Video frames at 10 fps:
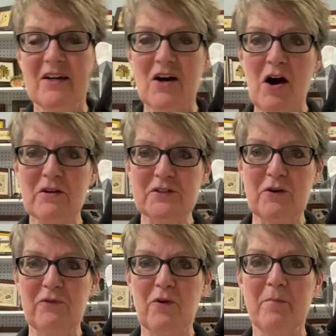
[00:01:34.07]
also
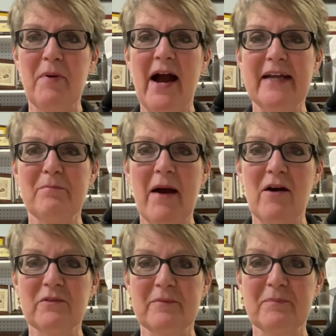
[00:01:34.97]
from Pine
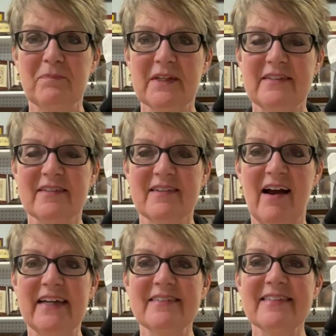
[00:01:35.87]
Mountain
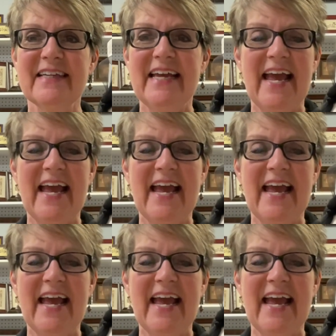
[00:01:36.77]
Designs,